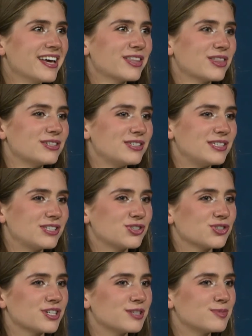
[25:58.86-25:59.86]
these
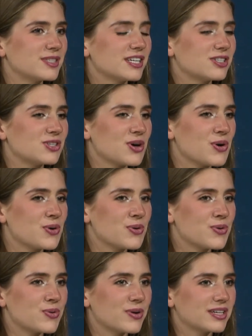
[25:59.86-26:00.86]
streams that
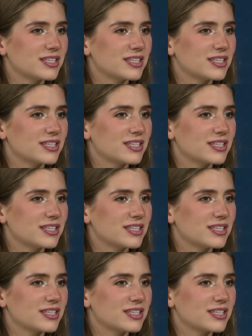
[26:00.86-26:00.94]
don't